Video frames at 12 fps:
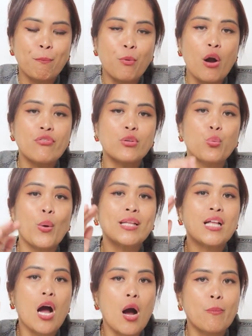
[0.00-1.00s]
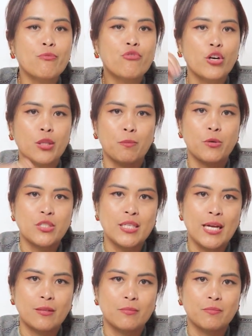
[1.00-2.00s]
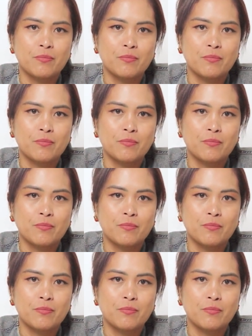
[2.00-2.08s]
profit went up 40%.